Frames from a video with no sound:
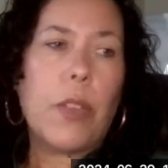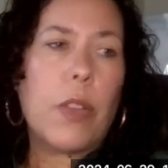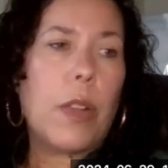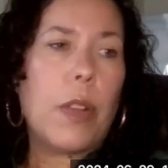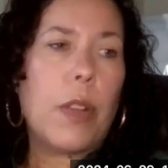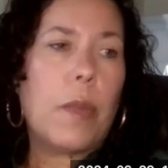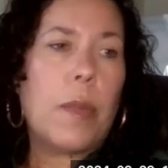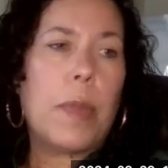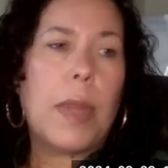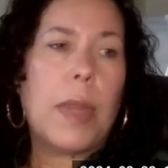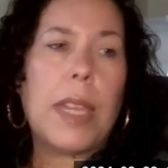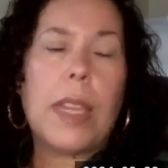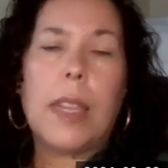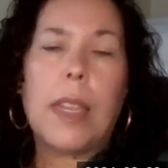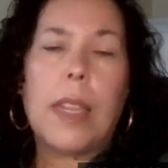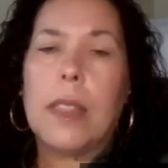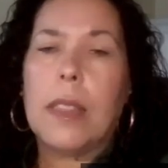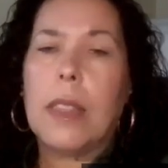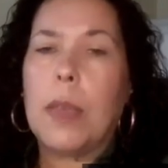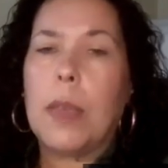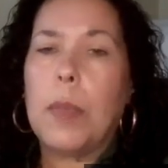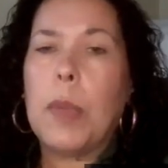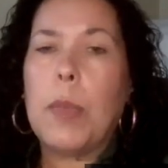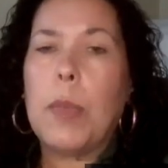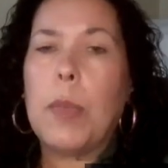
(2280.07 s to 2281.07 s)
whether it
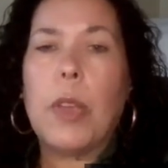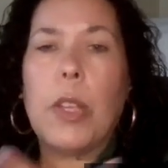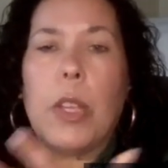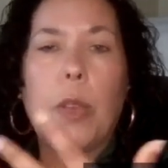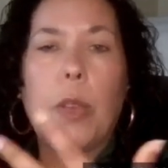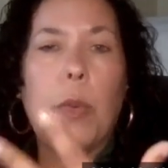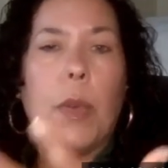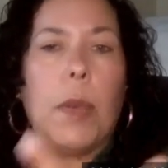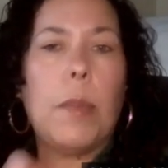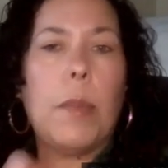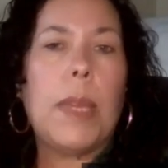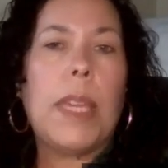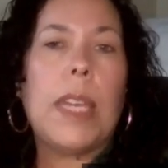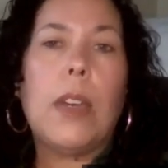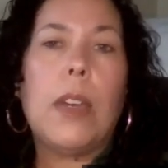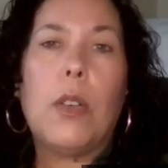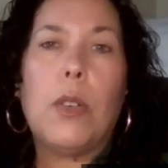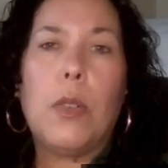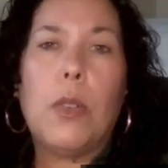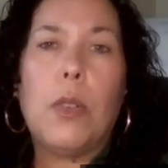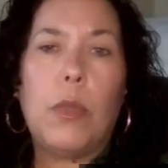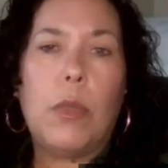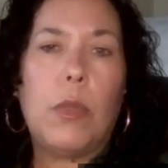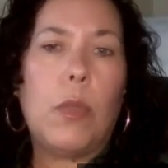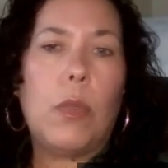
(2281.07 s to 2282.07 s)
be let me bring you a
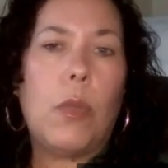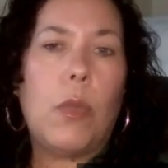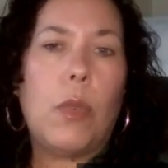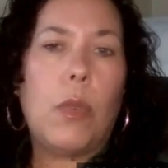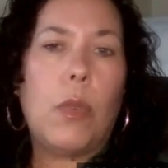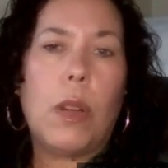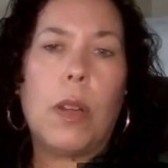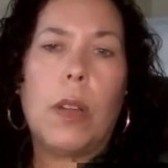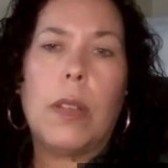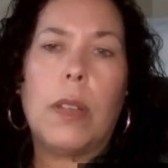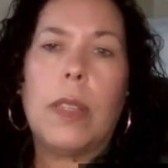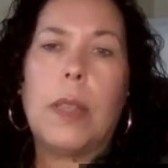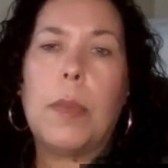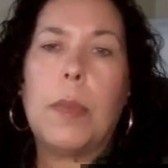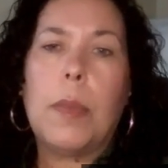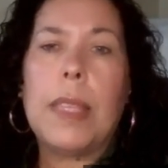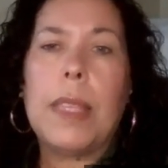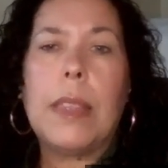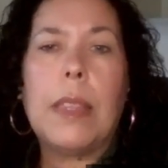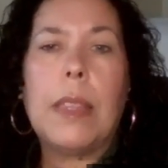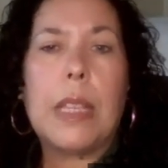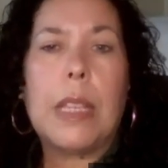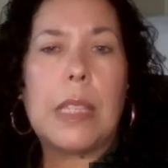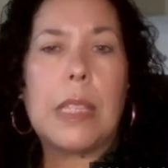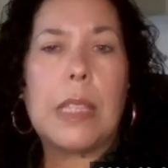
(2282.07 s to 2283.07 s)
meal or let
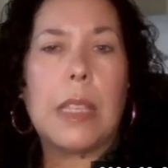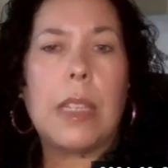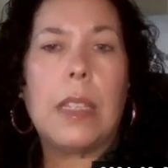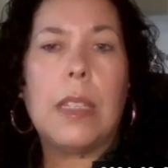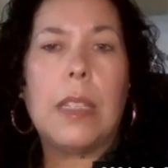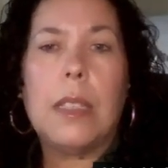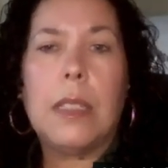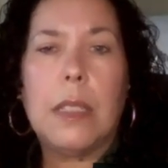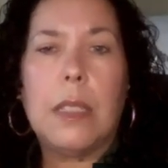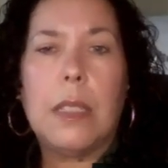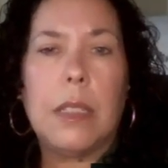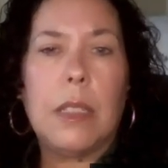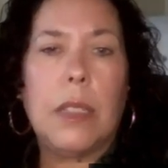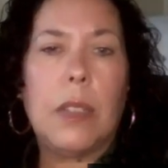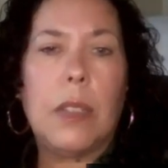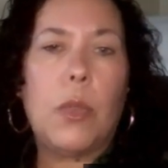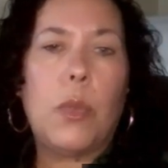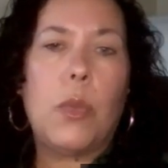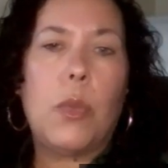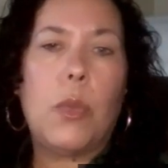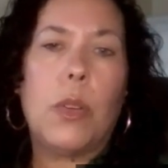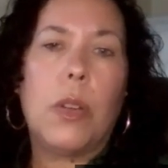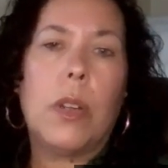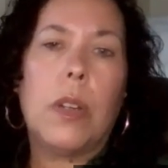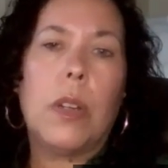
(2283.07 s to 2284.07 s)
me listen
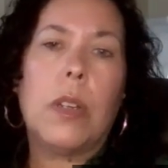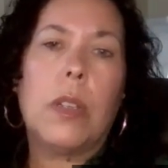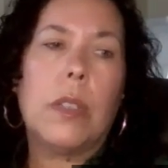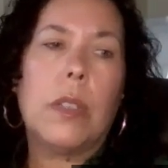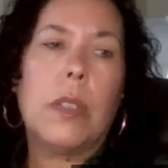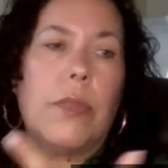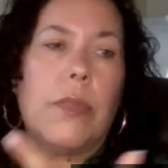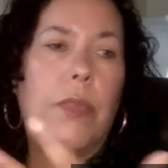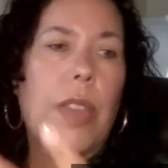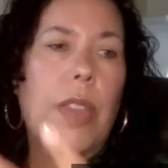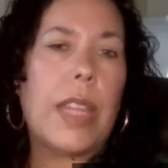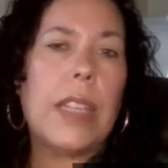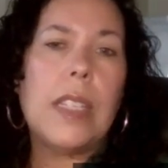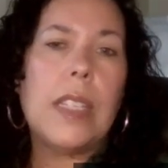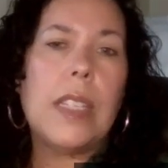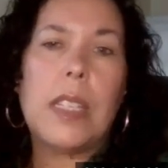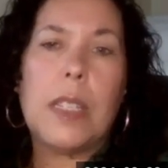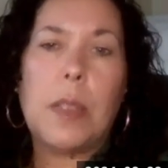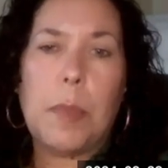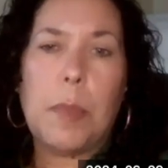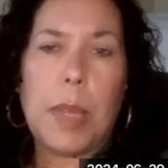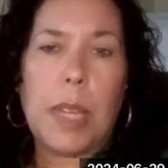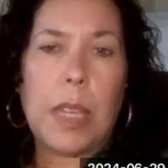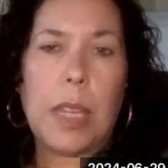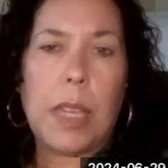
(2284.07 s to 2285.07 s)
or vent
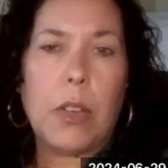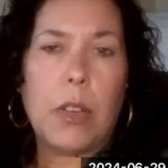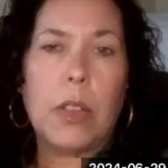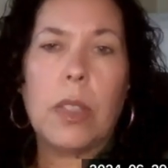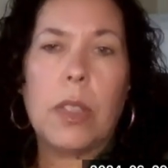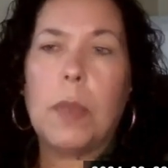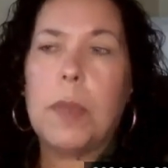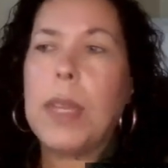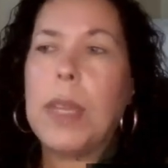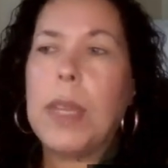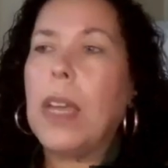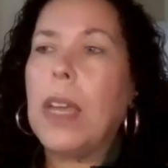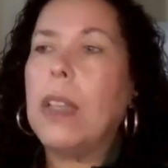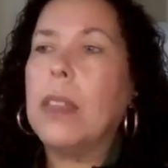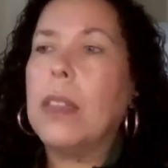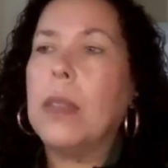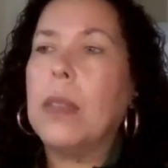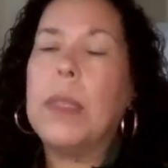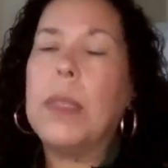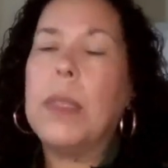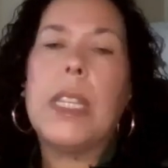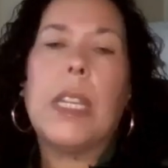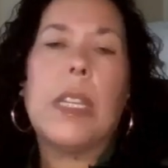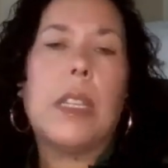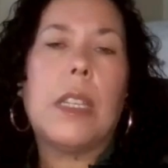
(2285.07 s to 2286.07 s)
to me or let
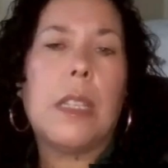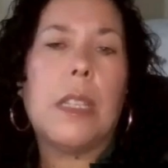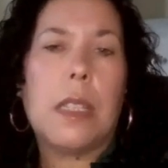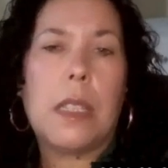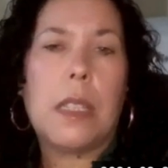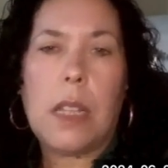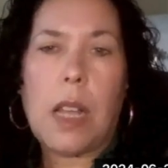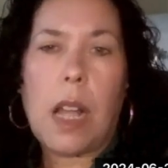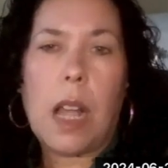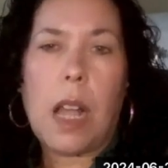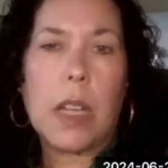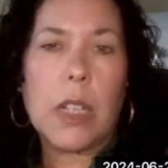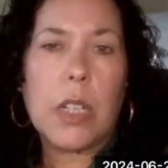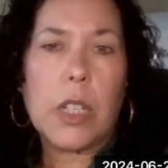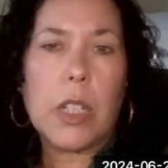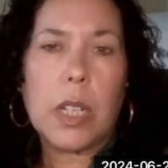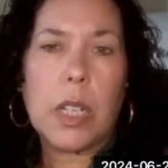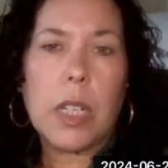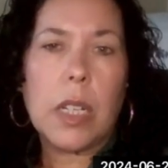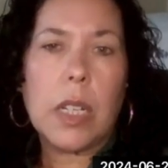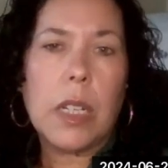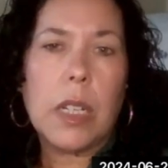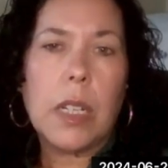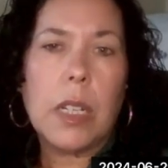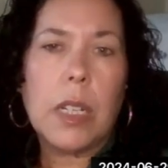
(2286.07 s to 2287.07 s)
me take you to the
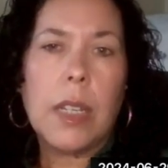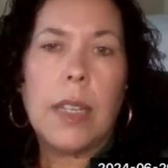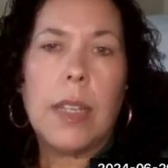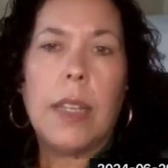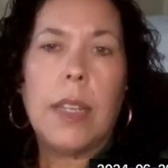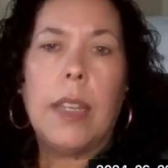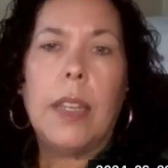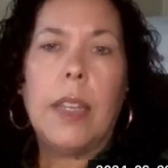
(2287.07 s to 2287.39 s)
doctor.